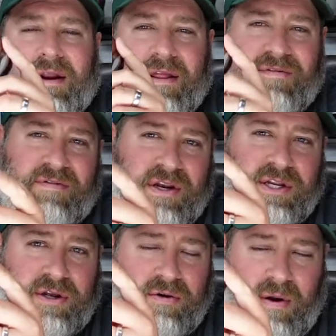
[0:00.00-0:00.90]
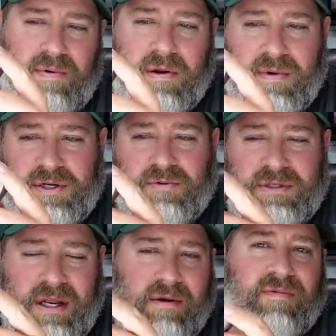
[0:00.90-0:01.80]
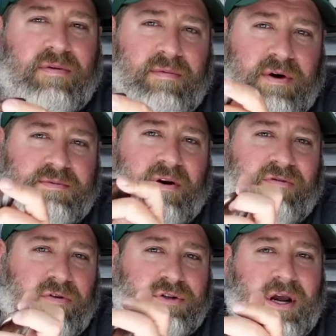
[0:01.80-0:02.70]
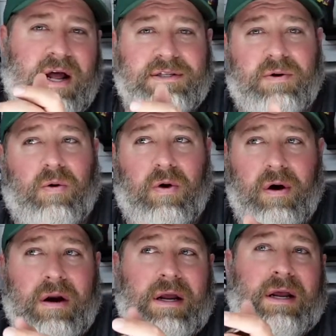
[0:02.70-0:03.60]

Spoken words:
Now the 52, I pretty much was hitting for the most part full shots or